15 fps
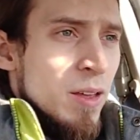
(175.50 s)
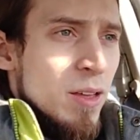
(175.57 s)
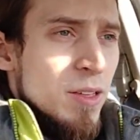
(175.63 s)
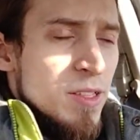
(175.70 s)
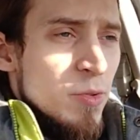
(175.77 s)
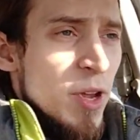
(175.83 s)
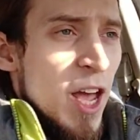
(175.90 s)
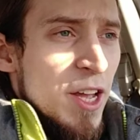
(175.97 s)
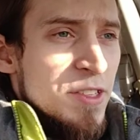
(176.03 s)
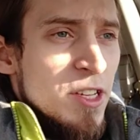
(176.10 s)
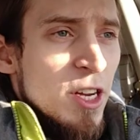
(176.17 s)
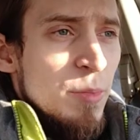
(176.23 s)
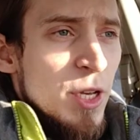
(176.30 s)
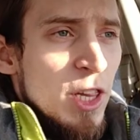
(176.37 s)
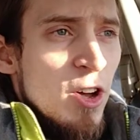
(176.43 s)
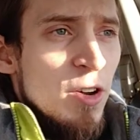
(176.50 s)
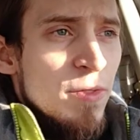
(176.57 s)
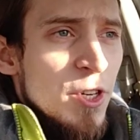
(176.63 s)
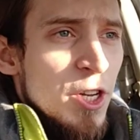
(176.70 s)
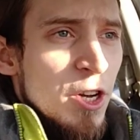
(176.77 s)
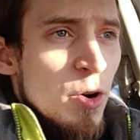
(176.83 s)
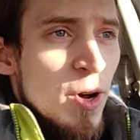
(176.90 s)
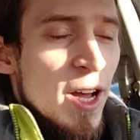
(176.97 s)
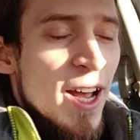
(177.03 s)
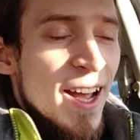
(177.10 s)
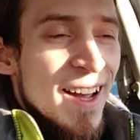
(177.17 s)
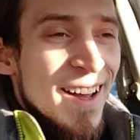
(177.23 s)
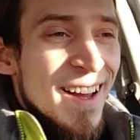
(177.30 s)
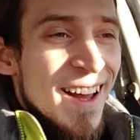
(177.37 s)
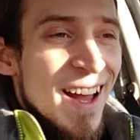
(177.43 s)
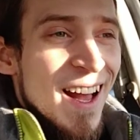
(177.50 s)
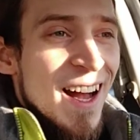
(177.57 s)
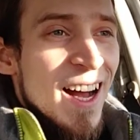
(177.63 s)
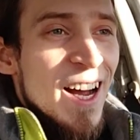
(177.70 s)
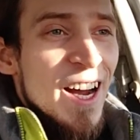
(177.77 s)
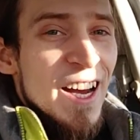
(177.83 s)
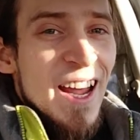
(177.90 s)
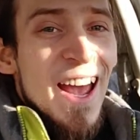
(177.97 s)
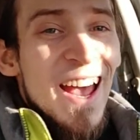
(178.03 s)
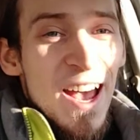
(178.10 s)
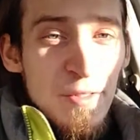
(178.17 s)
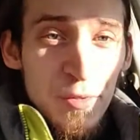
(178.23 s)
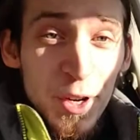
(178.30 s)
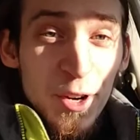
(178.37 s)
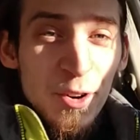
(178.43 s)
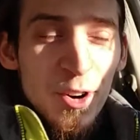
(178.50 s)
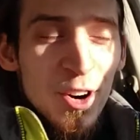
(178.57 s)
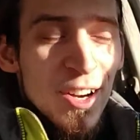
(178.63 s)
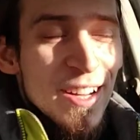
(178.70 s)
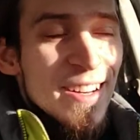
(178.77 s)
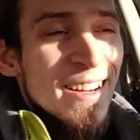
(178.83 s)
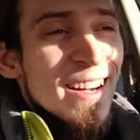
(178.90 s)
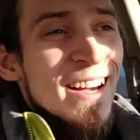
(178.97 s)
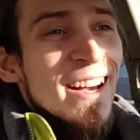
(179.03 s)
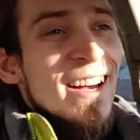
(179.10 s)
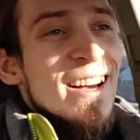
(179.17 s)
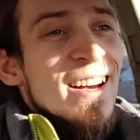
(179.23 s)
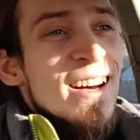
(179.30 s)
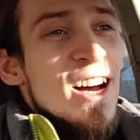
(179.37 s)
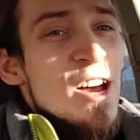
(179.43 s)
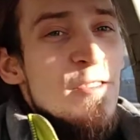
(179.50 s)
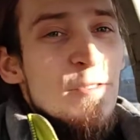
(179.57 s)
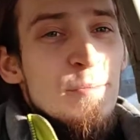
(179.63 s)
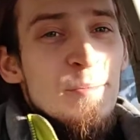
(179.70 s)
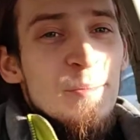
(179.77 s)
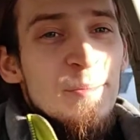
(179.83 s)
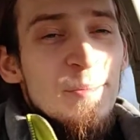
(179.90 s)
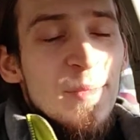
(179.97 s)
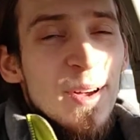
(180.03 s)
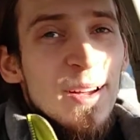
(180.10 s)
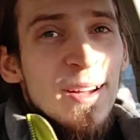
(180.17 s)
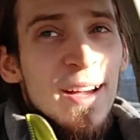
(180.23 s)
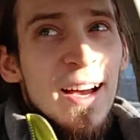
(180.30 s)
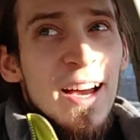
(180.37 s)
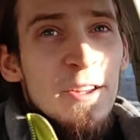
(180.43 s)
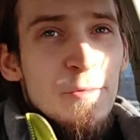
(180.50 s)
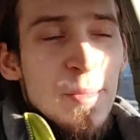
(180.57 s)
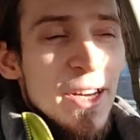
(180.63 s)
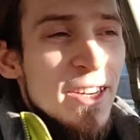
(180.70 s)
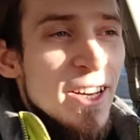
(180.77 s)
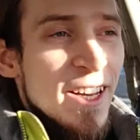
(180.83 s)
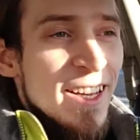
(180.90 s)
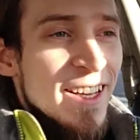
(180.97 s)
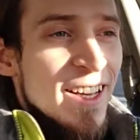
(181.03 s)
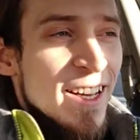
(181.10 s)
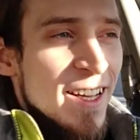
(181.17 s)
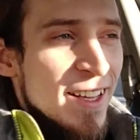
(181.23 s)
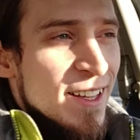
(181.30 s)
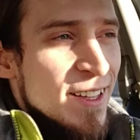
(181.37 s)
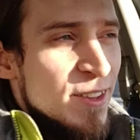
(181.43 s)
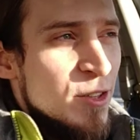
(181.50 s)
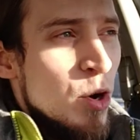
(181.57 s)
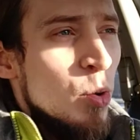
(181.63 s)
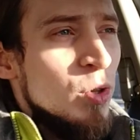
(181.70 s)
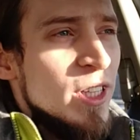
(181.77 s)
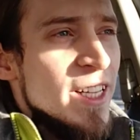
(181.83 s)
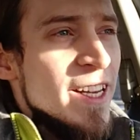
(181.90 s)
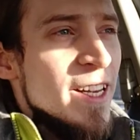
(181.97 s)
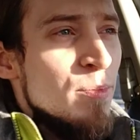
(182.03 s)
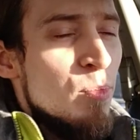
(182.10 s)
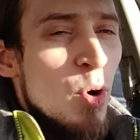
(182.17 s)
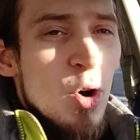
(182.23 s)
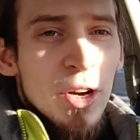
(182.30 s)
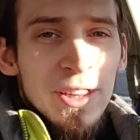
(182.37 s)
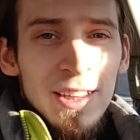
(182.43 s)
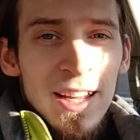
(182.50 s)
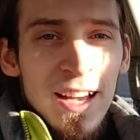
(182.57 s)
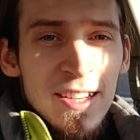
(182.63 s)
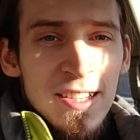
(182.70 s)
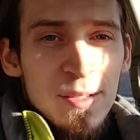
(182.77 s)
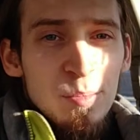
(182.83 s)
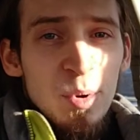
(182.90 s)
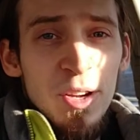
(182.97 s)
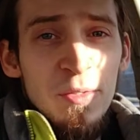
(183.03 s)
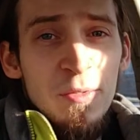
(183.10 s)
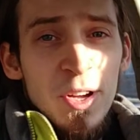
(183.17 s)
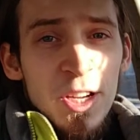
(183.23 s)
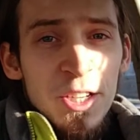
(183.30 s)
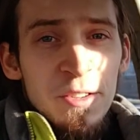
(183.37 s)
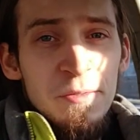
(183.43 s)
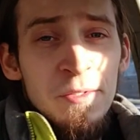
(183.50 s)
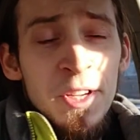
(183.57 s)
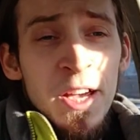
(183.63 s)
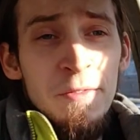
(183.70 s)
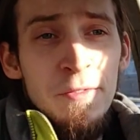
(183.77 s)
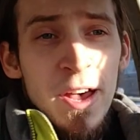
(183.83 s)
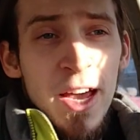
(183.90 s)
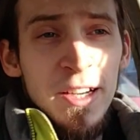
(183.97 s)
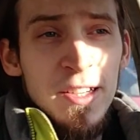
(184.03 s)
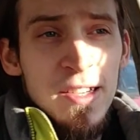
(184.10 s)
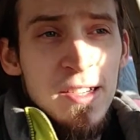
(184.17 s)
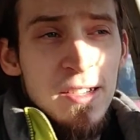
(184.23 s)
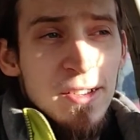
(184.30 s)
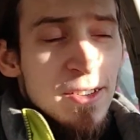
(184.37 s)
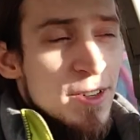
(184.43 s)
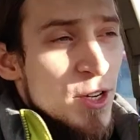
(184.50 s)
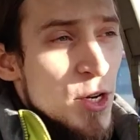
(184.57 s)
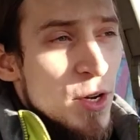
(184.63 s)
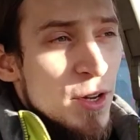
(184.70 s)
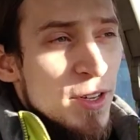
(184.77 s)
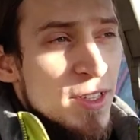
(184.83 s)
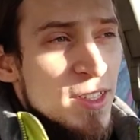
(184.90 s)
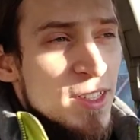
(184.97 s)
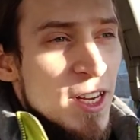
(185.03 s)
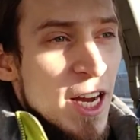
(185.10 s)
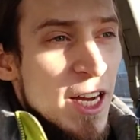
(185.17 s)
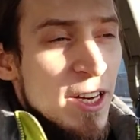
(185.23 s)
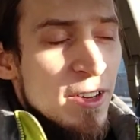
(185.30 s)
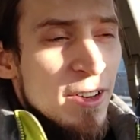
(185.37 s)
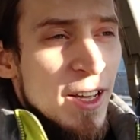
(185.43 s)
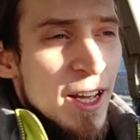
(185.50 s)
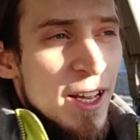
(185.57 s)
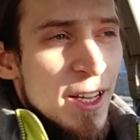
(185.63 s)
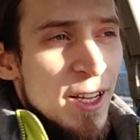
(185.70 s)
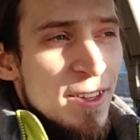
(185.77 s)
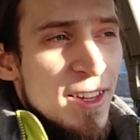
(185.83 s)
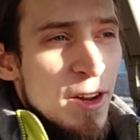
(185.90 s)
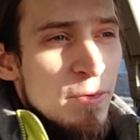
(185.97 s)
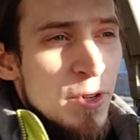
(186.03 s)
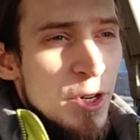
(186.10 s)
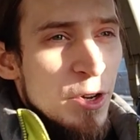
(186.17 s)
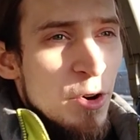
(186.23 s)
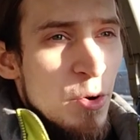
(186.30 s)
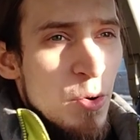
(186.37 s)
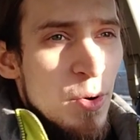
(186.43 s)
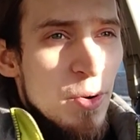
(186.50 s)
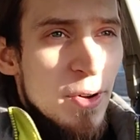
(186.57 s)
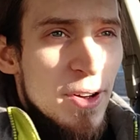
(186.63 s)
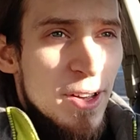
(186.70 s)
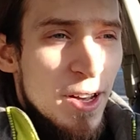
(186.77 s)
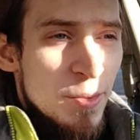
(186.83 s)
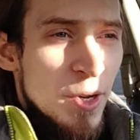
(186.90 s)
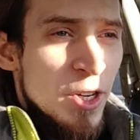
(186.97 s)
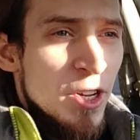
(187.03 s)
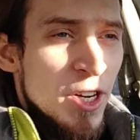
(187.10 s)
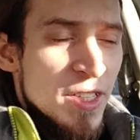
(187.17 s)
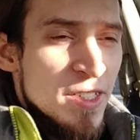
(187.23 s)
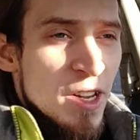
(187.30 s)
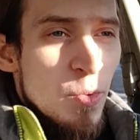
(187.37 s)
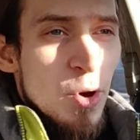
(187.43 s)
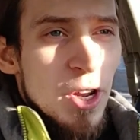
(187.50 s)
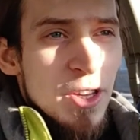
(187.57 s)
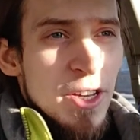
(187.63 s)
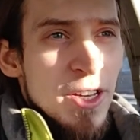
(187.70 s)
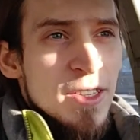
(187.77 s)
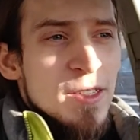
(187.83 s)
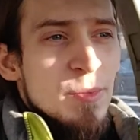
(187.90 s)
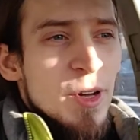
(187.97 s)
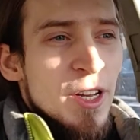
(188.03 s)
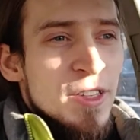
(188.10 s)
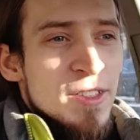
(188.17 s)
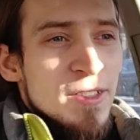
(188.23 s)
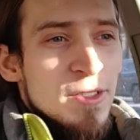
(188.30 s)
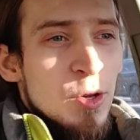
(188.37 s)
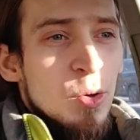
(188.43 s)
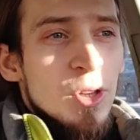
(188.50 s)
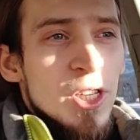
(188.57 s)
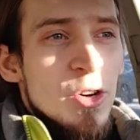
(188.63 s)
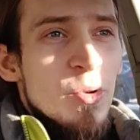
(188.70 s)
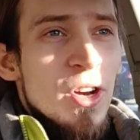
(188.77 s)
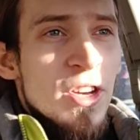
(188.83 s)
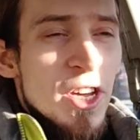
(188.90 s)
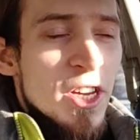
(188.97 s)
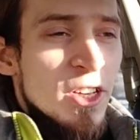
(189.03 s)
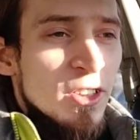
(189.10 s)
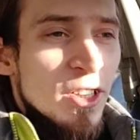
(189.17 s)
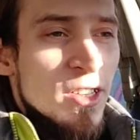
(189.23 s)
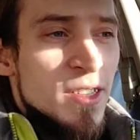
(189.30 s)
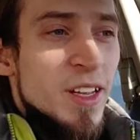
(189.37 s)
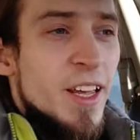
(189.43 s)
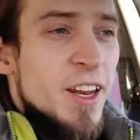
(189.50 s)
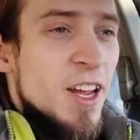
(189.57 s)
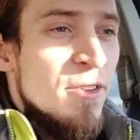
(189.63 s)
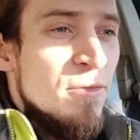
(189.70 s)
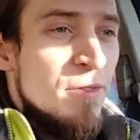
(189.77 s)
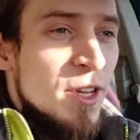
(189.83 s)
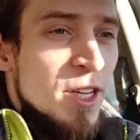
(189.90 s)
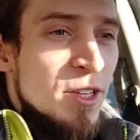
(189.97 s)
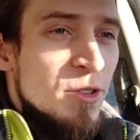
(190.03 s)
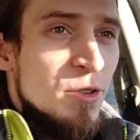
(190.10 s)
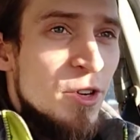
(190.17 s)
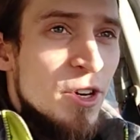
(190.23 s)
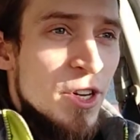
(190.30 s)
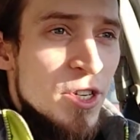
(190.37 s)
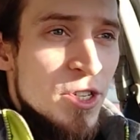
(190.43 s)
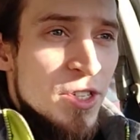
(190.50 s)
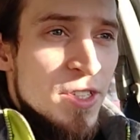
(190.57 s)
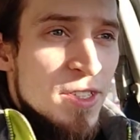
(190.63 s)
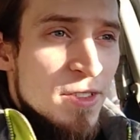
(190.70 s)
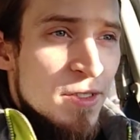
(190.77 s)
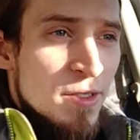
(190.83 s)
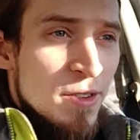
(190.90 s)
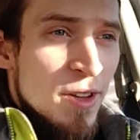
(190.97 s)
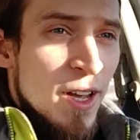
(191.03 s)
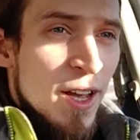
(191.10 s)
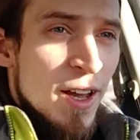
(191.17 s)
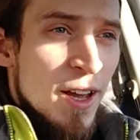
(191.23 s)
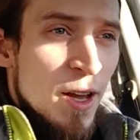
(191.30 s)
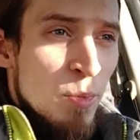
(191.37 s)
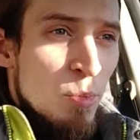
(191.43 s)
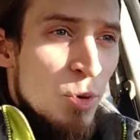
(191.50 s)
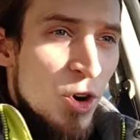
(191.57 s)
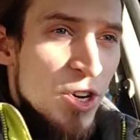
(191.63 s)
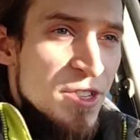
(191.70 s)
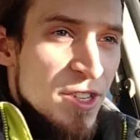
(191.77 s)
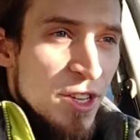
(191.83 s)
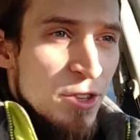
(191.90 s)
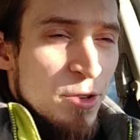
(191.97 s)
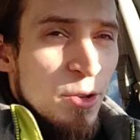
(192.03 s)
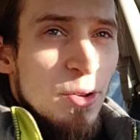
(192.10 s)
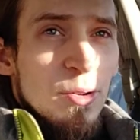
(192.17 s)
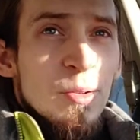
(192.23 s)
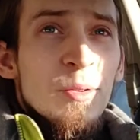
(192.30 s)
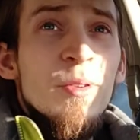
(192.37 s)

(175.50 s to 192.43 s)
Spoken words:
So yeah, it's gonna be a long video. I have recorded, I have made a totally pointless but funny VFX scene in that video. I'm not gonna say what it is, but it's totally ridiculous, and I think you're gonna just burst into